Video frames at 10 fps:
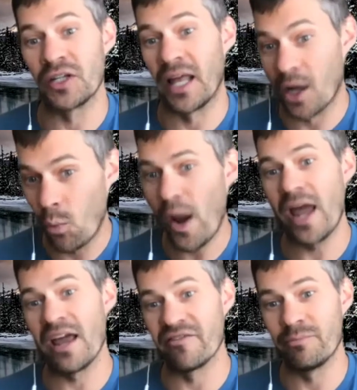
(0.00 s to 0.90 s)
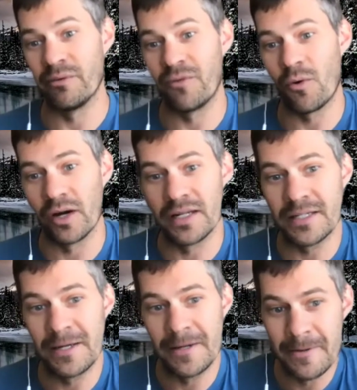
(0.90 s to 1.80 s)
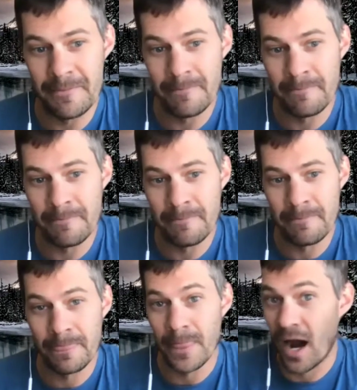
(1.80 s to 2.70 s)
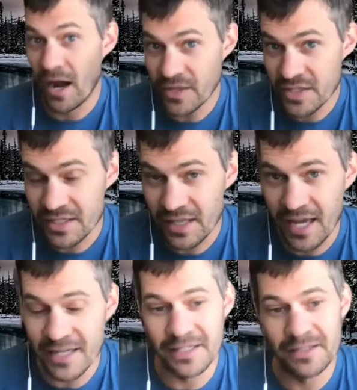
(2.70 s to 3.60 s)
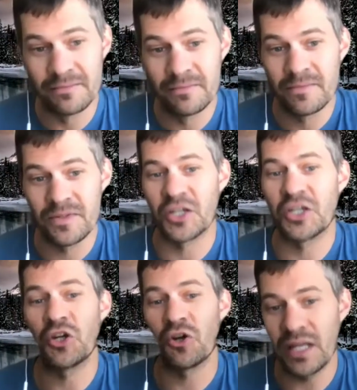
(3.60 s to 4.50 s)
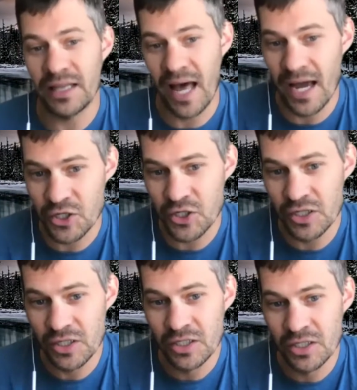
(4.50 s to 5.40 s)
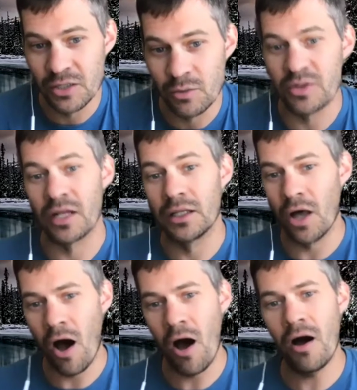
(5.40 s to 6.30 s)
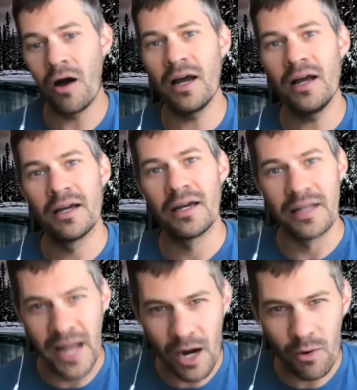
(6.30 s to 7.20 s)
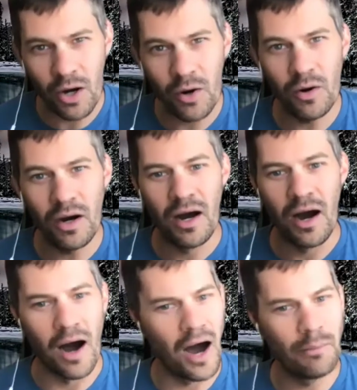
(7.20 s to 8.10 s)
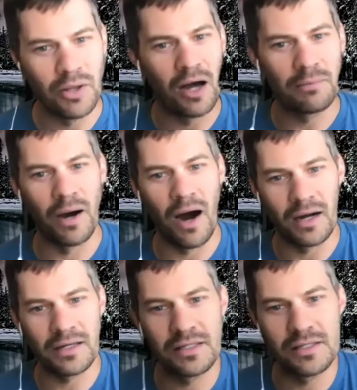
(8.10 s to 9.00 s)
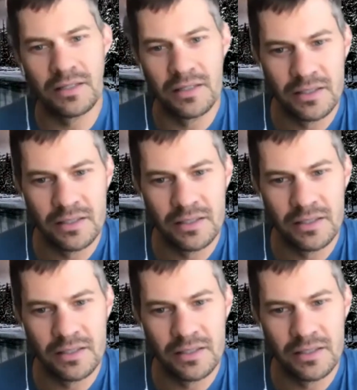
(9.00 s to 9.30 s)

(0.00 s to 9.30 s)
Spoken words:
like a wave before it. On the sled, securely lashed, was a long, narrow, oblong box.